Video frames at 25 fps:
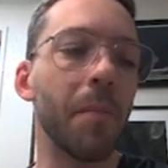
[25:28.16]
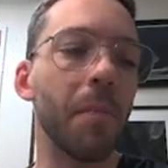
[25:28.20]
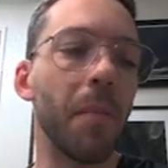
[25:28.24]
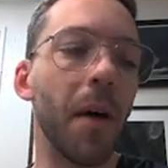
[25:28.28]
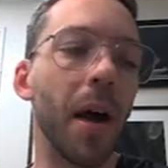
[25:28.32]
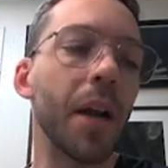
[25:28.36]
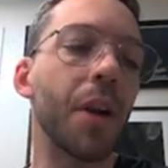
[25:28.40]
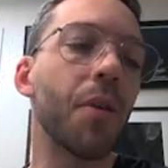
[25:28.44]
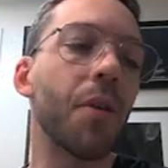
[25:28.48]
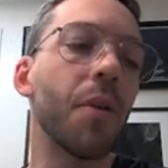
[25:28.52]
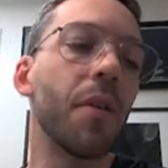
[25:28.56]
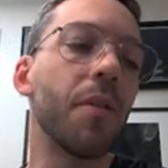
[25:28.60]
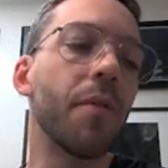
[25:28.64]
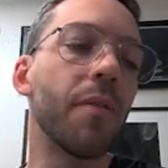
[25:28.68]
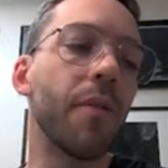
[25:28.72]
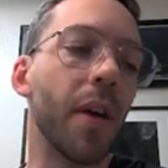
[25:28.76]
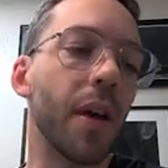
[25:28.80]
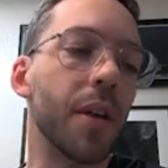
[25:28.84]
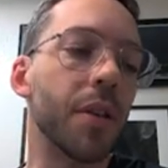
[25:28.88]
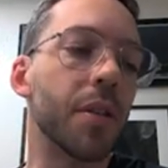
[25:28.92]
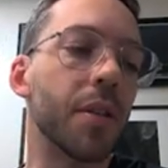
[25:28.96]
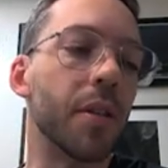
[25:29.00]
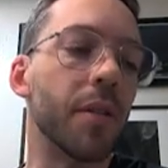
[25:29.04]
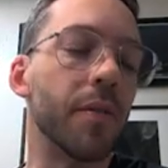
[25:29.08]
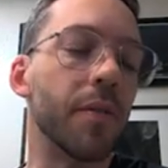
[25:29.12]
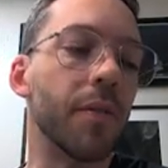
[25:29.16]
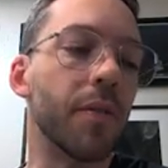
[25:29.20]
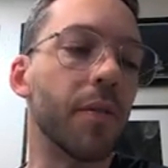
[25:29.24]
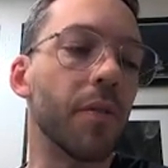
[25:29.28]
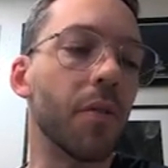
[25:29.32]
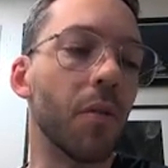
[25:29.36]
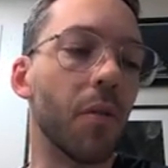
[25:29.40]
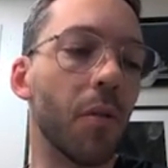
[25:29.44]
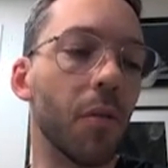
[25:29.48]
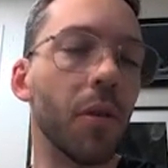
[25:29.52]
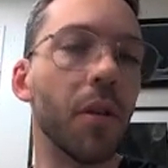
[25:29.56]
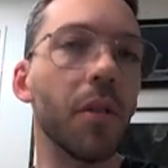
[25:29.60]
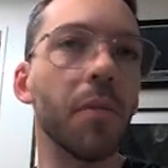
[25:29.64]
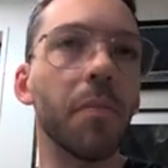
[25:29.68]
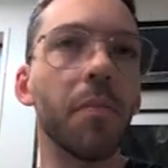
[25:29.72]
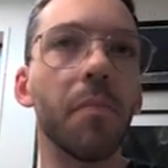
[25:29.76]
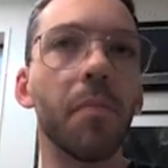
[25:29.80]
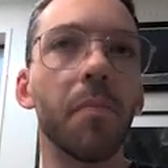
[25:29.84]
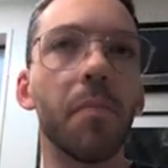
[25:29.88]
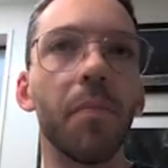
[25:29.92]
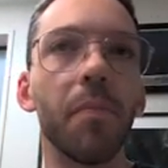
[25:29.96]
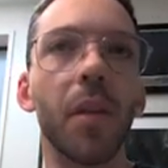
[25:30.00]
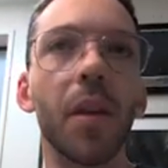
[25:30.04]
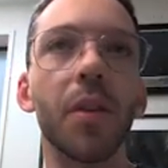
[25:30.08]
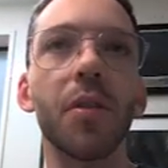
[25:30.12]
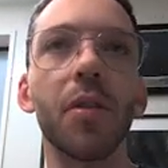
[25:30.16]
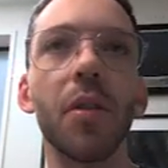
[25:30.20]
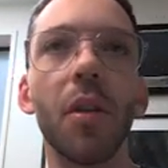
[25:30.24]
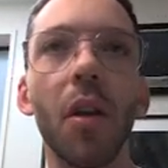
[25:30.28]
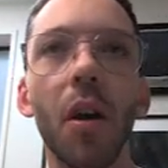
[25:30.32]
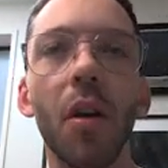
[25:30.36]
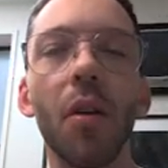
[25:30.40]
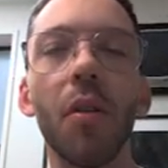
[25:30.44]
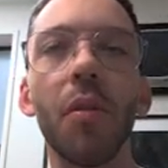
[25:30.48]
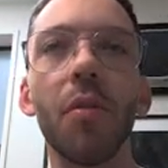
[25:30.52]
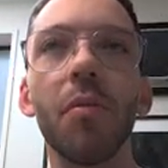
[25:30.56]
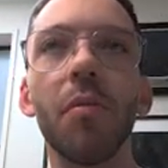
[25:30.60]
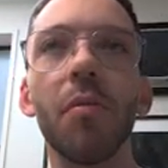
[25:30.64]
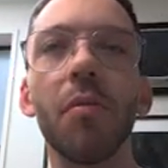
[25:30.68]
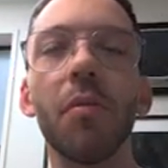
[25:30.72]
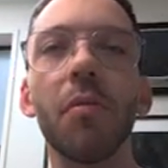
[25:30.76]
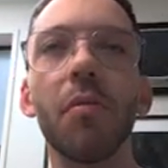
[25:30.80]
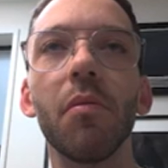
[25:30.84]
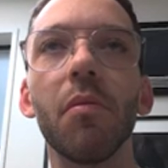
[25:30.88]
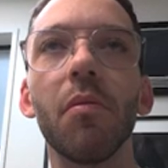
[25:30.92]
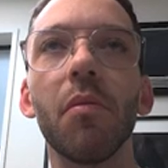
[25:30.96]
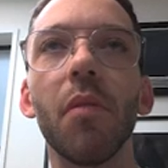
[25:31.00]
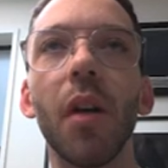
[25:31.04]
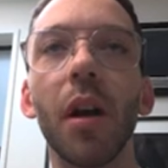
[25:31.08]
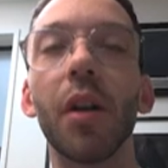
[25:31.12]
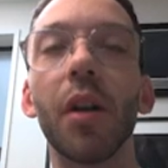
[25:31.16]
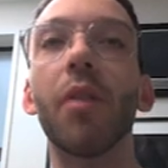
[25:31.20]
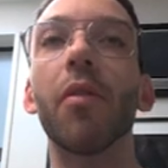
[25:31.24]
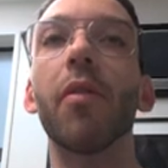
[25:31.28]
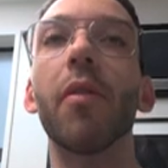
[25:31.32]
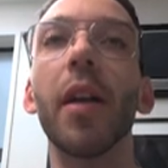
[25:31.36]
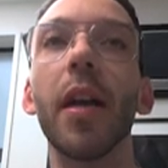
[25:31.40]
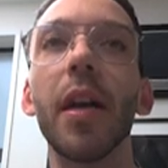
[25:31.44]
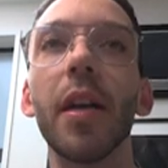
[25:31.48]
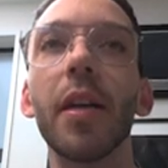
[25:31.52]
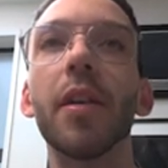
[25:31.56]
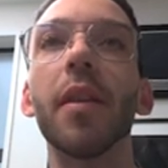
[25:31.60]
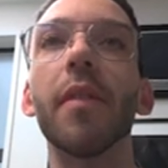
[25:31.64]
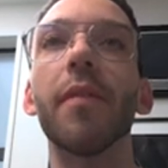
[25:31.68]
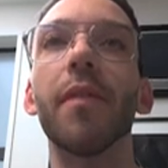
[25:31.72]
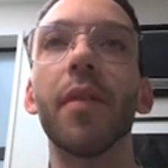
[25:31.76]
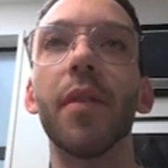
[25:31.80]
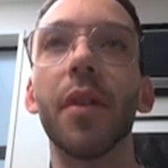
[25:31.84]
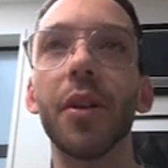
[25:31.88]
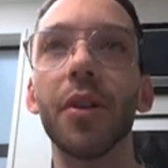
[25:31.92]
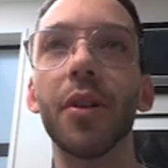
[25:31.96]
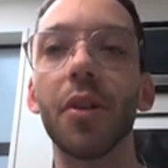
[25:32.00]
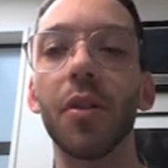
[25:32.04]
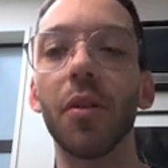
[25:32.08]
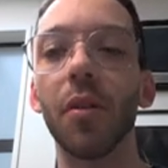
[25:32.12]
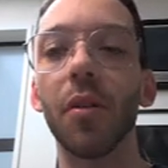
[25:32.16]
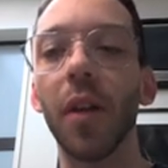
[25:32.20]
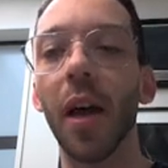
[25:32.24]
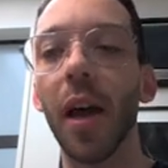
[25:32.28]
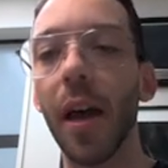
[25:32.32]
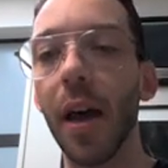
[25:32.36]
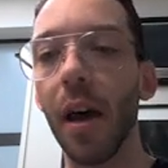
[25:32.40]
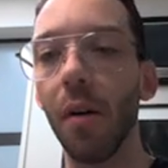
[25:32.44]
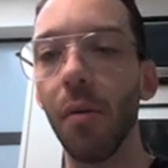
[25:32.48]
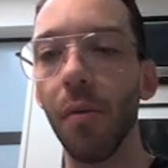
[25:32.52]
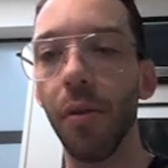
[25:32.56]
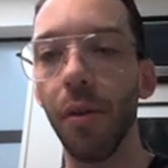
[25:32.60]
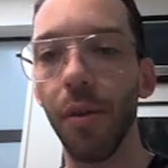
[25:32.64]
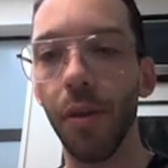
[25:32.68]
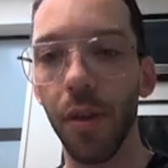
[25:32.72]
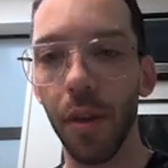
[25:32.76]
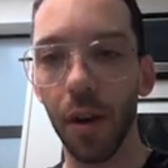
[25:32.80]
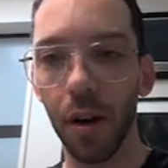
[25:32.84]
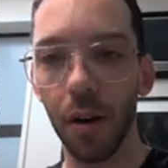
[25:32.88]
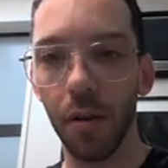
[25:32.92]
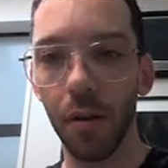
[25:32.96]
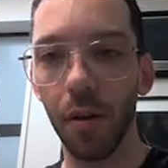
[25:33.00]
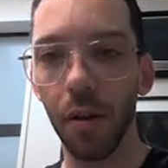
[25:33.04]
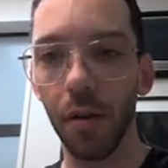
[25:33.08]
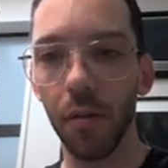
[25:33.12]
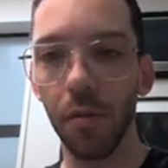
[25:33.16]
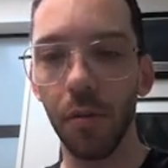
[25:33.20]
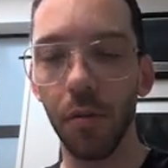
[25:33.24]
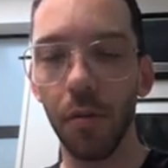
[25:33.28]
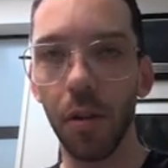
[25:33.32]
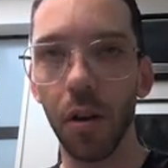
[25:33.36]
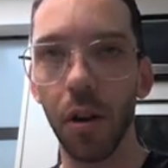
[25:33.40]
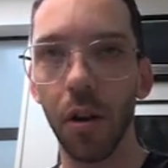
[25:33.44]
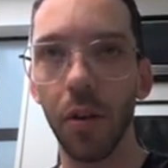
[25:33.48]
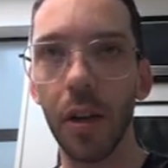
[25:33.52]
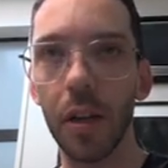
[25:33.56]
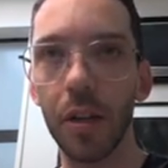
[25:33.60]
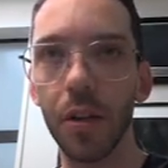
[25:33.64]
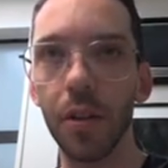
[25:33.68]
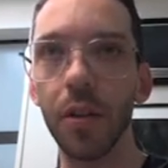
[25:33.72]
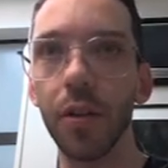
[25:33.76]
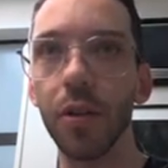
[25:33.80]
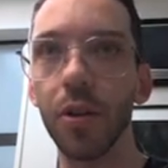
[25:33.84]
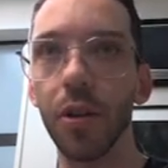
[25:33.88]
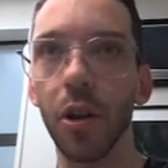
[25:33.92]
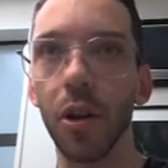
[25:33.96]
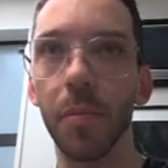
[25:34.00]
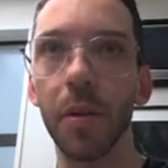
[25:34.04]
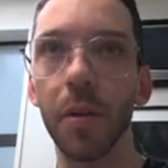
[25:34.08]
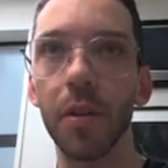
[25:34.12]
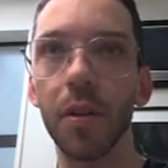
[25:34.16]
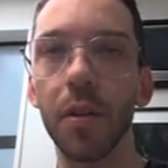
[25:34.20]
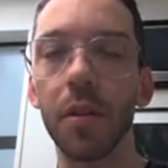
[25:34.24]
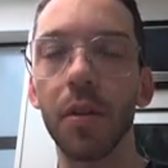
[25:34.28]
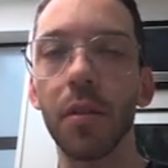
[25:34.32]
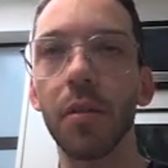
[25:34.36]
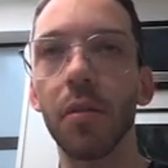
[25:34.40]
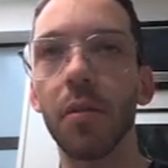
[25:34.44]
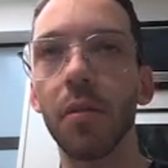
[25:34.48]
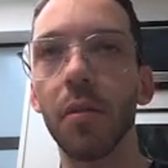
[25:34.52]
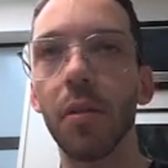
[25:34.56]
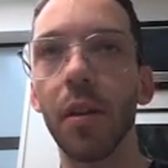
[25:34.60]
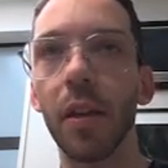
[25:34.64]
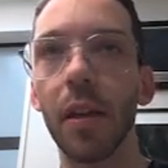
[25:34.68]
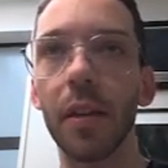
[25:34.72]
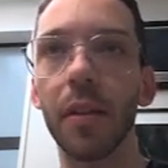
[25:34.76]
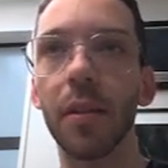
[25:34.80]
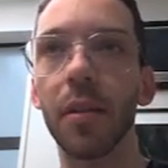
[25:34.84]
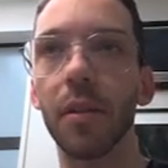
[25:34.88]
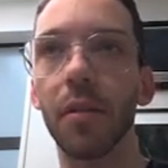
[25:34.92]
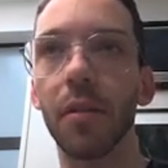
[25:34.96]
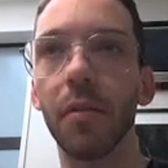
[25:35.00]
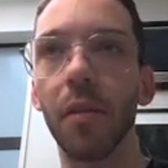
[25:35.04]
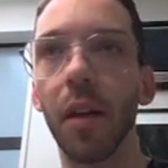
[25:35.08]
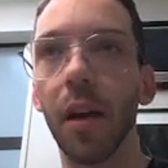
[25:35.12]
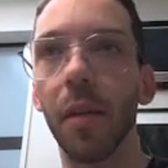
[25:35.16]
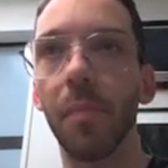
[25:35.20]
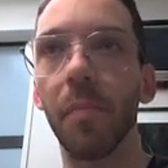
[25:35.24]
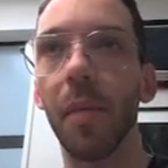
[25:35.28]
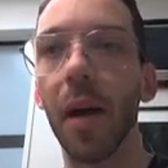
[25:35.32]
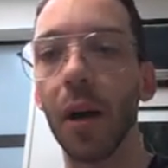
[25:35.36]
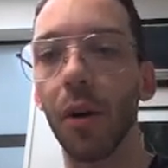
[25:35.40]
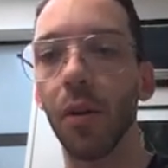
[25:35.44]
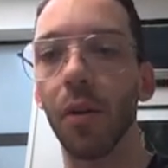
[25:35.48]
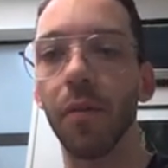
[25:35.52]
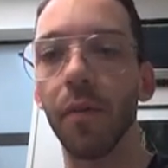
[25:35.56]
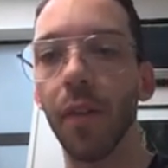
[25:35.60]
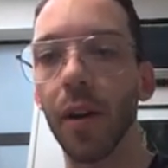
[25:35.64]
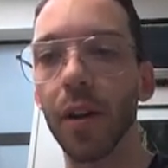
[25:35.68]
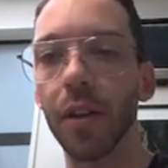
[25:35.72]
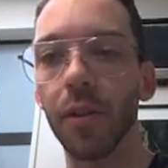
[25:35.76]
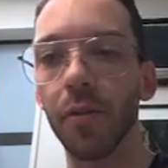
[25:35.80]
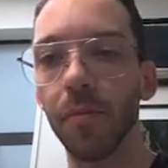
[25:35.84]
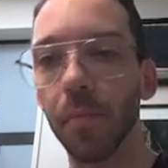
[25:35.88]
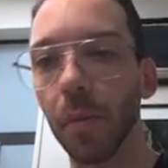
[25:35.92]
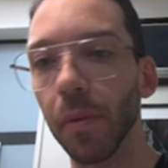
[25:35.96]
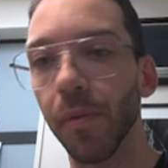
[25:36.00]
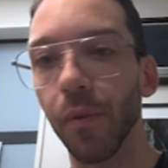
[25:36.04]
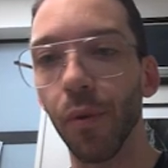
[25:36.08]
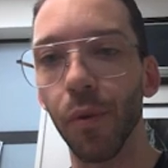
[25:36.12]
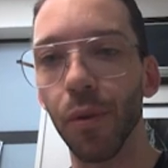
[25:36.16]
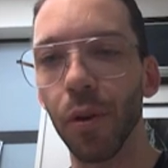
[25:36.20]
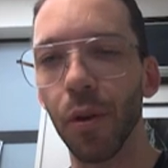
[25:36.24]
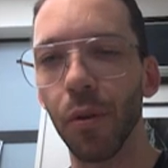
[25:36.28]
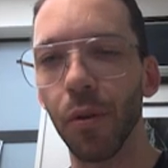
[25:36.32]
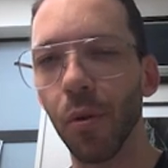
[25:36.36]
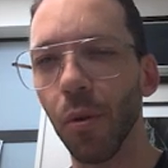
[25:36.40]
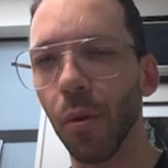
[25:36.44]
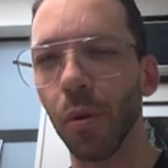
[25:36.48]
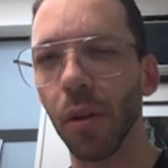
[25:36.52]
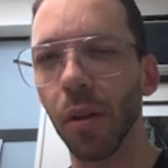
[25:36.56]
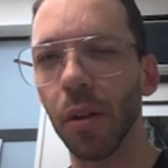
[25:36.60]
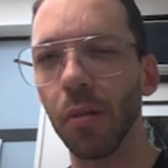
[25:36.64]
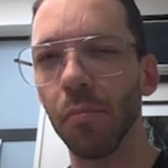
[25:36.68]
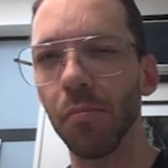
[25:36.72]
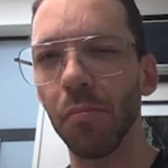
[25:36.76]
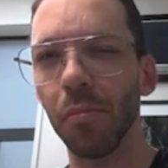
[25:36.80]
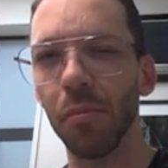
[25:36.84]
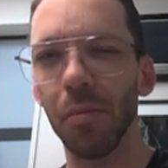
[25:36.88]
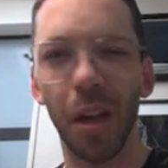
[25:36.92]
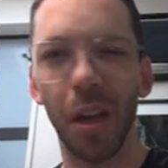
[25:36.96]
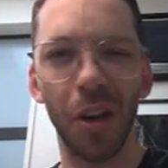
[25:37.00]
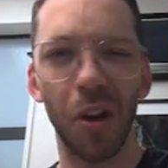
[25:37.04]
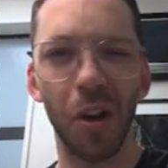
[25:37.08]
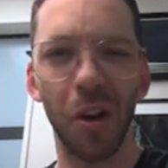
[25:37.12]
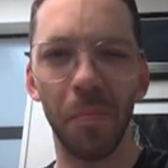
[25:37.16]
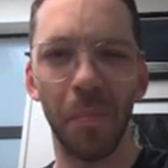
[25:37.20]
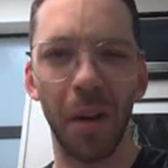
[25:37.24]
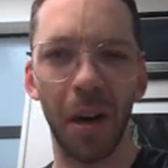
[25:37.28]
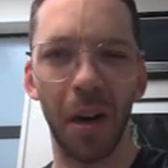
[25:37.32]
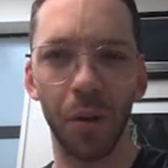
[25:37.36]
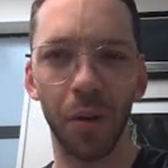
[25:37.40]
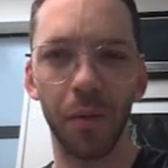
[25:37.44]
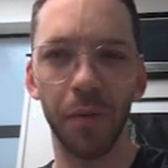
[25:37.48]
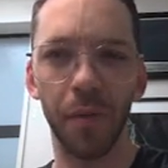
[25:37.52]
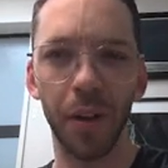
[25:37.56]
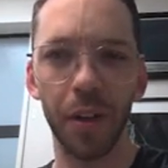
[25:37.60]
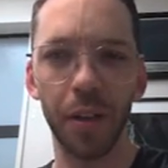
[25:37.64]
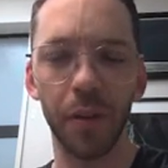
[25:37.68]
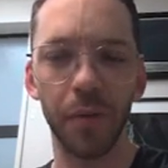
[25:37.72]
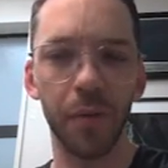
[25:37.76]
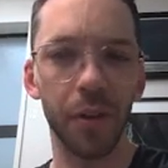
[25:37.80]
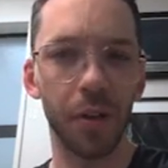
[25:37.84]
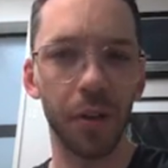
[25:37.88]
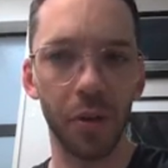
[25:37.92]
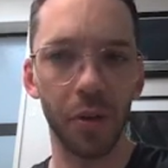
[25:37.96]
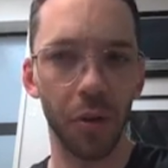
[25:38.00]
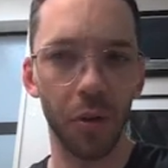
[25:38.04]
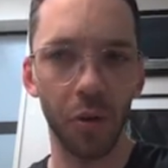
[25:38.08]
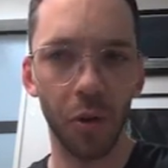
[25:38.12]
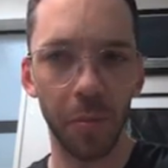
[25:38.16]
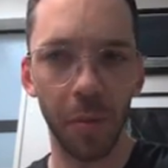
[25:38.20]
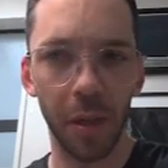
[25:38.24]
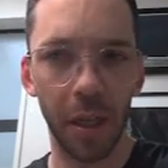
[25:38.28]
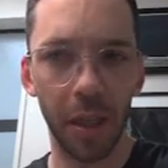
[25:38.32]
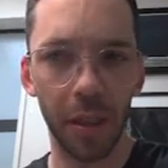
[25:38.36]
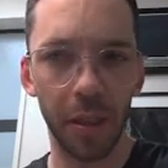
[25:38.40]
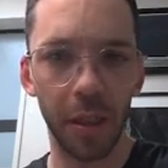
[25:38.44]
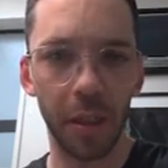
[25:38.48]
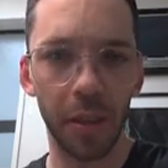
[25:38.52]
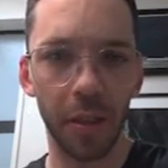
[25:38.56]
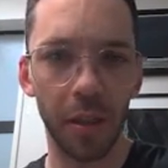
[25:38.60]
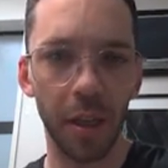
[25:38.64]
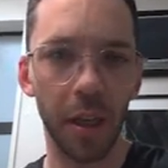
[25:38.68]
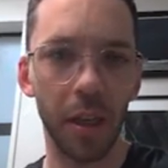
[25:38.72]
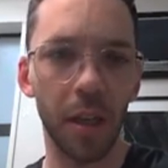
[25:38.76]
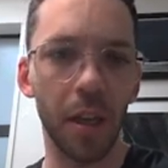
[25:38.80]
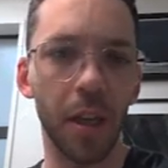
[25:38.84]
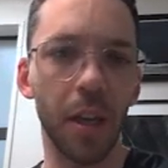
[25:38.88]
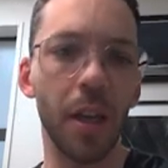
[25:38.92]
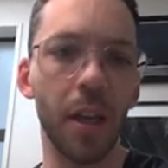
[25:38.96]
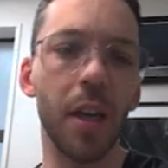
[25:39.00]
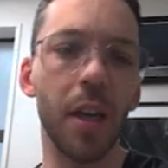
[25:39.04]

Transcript: Microinvasive, there's no agreed definition on how thick, you know, into the dermis is a microinvasive before you call it a non-microinvasive and just a normal SCC.